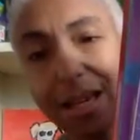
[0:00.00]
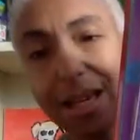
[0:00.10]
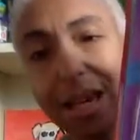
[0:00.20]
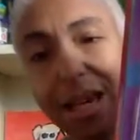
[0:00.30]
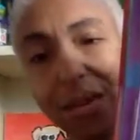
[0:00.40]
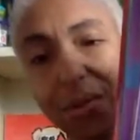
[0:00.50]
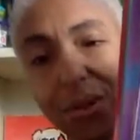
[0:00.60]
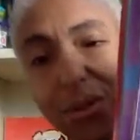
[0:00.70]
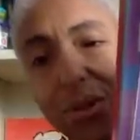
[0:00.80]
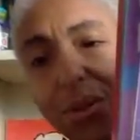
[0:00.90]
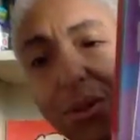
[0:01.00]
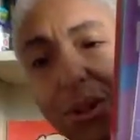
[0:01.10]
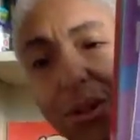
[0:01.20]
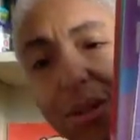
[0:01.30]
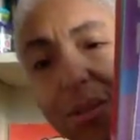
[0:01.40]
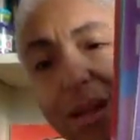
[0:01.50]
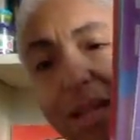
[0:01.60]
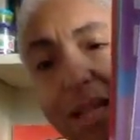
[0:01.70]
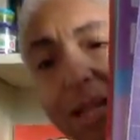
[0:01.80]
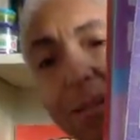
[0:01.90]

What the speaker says: Cake was soon on his way to the